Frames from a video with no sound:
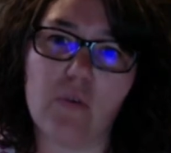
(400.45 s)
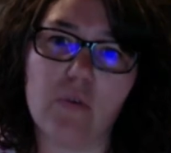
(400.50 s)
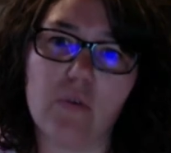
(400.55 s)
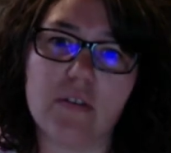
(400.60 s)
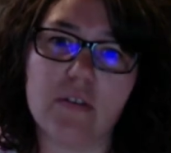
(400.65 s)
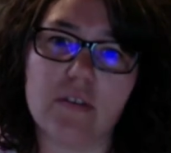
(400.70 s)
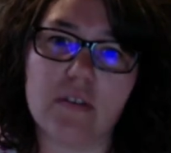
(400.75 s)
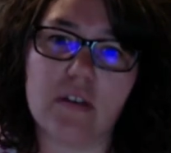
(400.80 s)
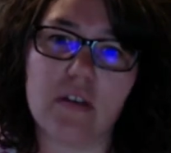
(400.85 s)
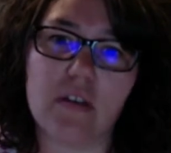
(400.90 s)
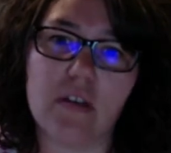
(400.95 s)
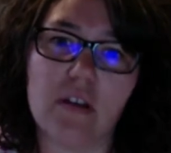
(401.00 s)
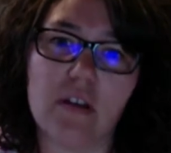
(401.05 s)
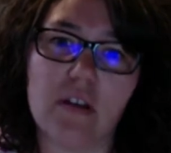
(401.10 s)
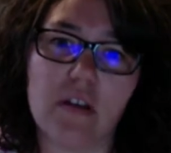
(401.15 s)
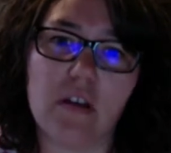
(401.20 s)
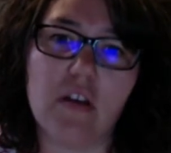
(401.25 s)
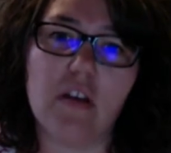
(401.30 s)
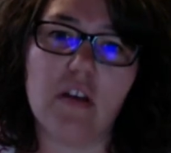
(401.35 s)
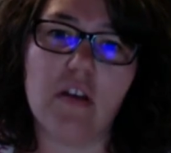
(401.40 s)
Was
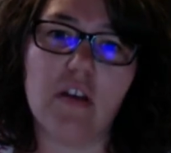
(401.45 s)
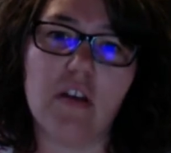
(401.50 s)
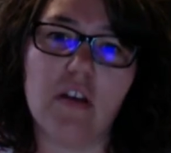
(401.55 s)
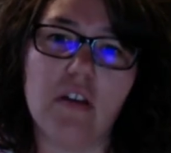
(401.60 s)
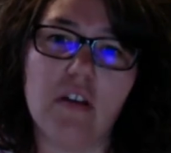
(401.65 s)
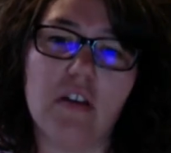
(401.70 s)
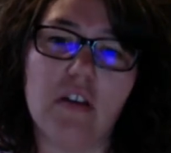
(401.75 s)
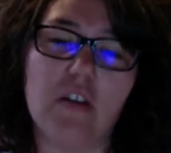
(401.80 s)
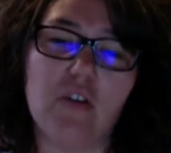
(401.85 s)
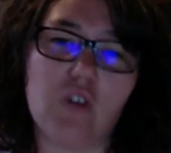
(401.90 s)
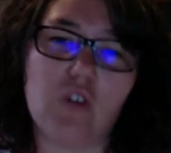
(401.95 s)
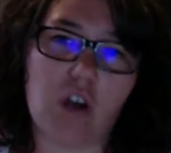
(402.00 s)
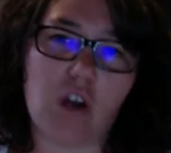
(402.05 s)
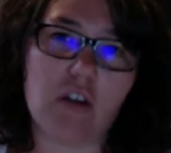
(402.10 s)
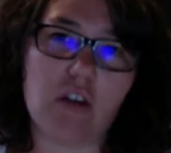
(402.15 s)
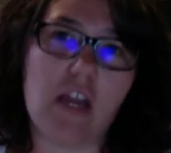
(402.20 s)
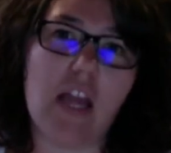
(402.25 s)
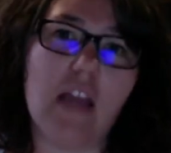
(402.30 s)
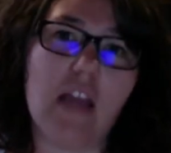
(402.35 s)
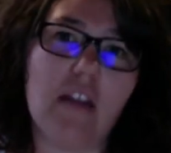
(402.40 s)
you talk
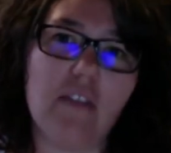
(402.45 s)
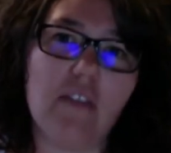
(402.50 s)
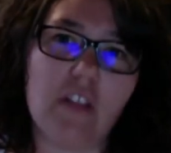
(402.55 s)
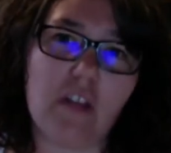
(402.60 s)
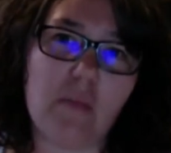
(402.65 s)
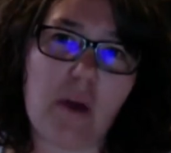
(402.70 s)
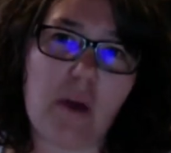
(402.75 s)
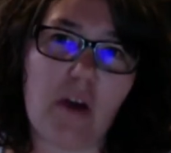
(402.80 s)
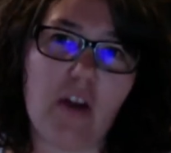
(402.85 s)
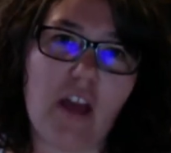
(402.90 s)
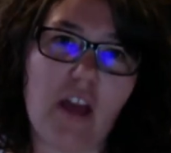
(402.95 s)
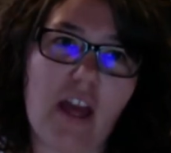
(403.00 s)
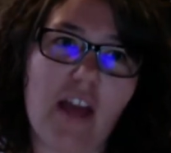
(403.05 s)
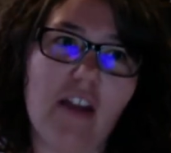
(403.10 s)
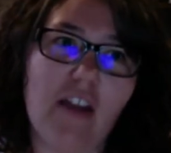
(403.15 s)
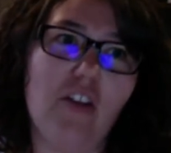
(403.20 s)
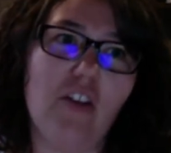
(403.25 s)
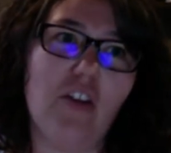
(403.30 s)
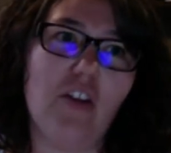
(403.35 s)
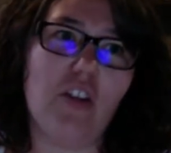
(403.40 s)
negatively about
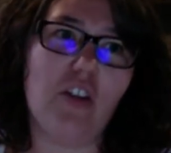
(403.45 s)
it,